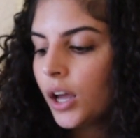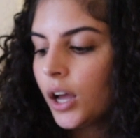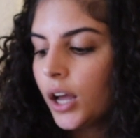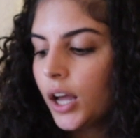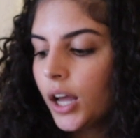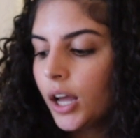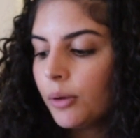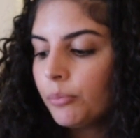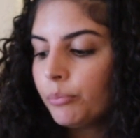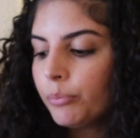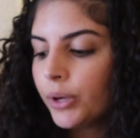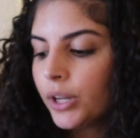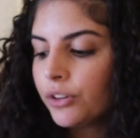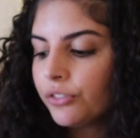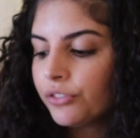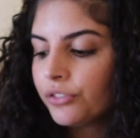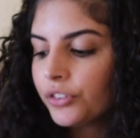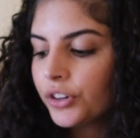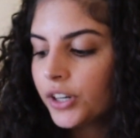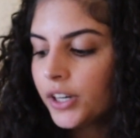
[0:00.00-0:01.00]

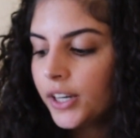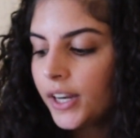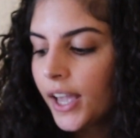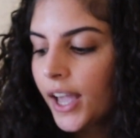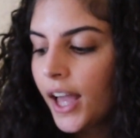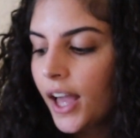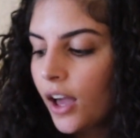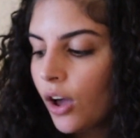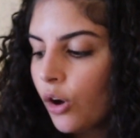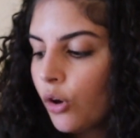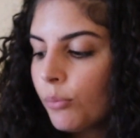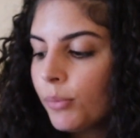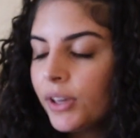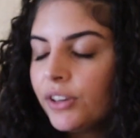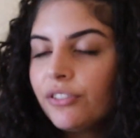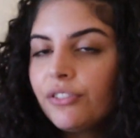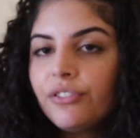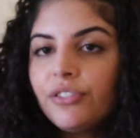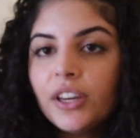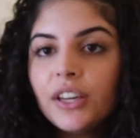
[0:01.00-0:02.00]
But for now,
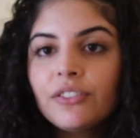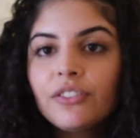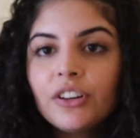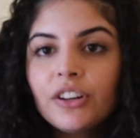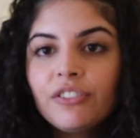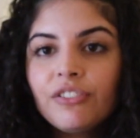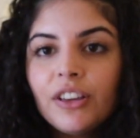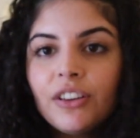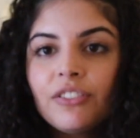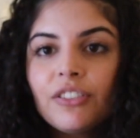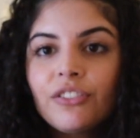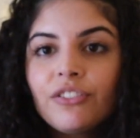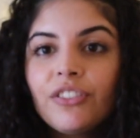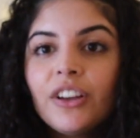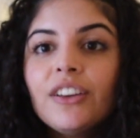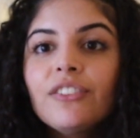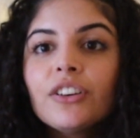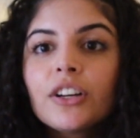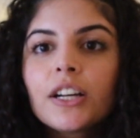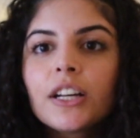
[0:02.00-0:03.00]
my
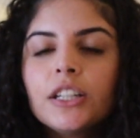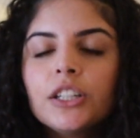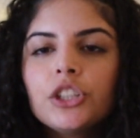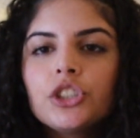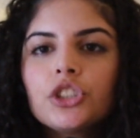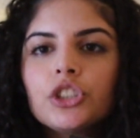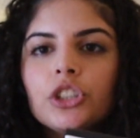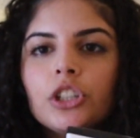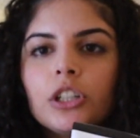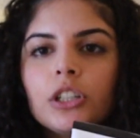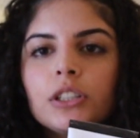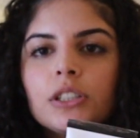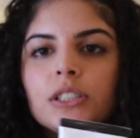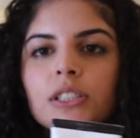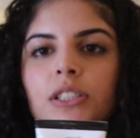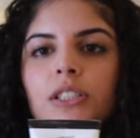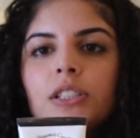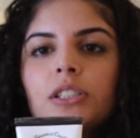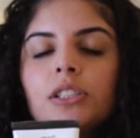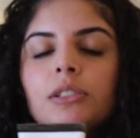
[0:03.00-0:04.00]
favorite conditioner
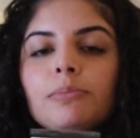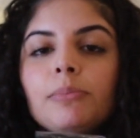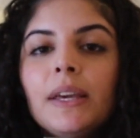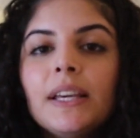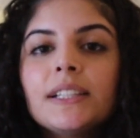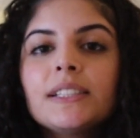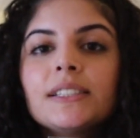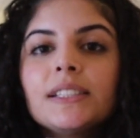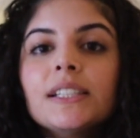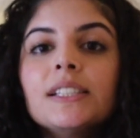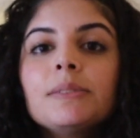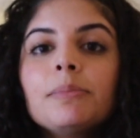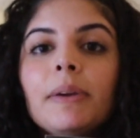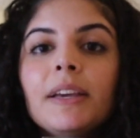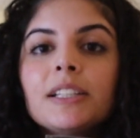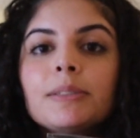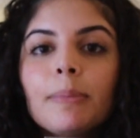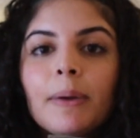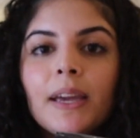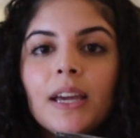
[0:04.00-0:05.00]

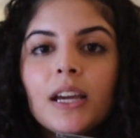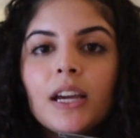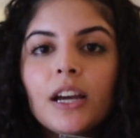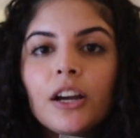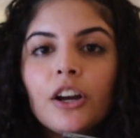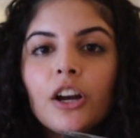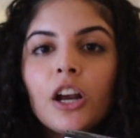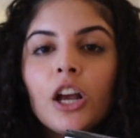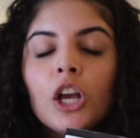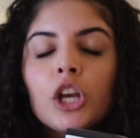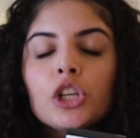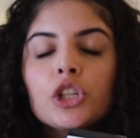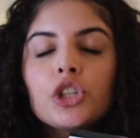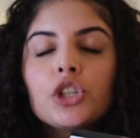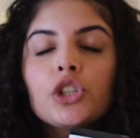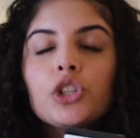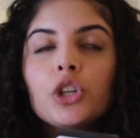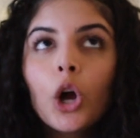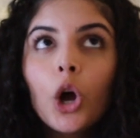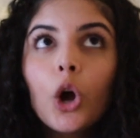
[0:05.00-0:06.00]
makes my hair
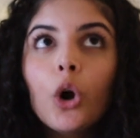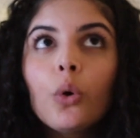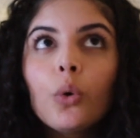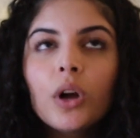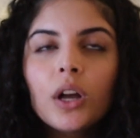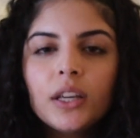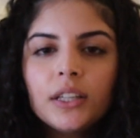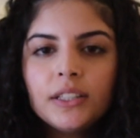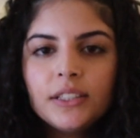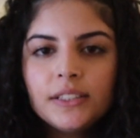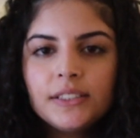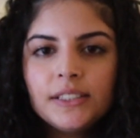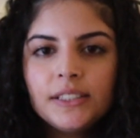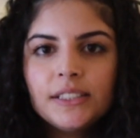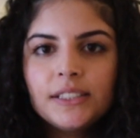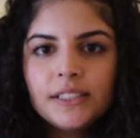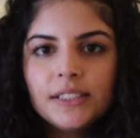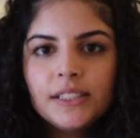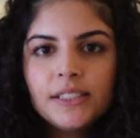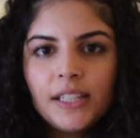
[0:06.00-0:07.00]
so easy
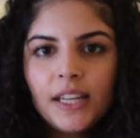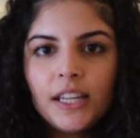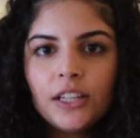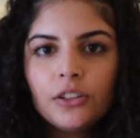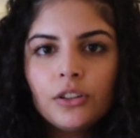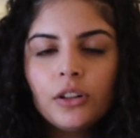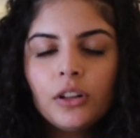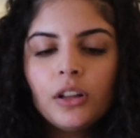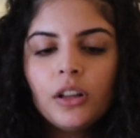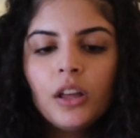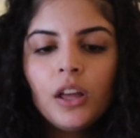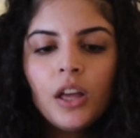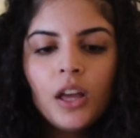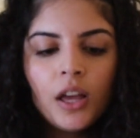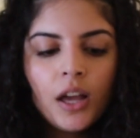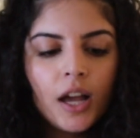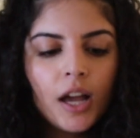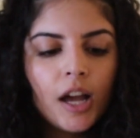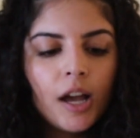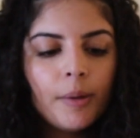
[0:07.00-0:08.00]
to detangle.
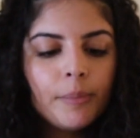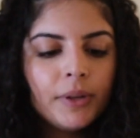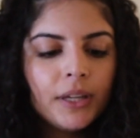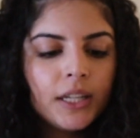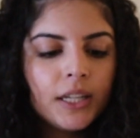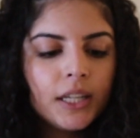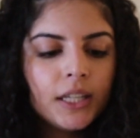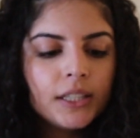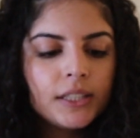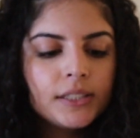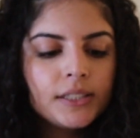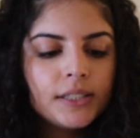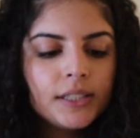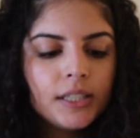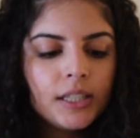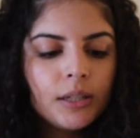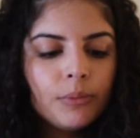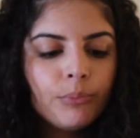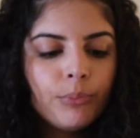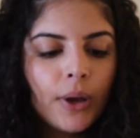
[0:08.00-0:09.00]
It is
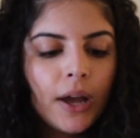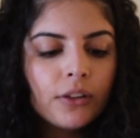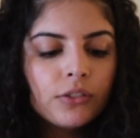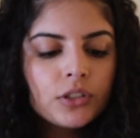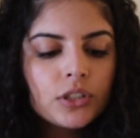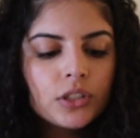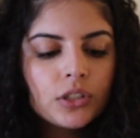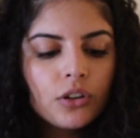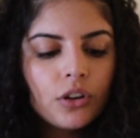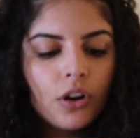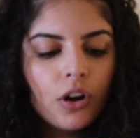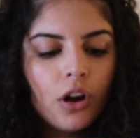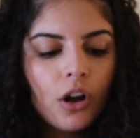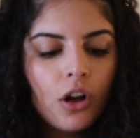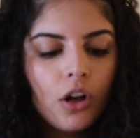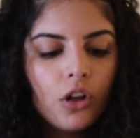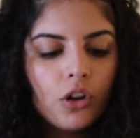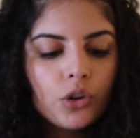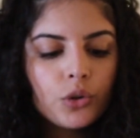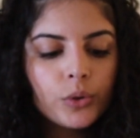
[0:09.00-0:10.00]
the Bounce
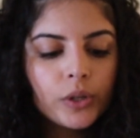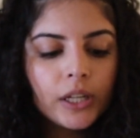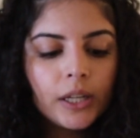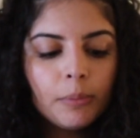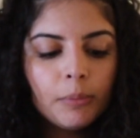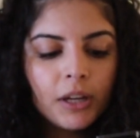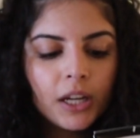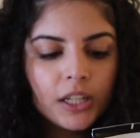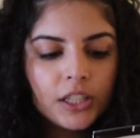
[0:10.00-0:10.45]
Curl Cream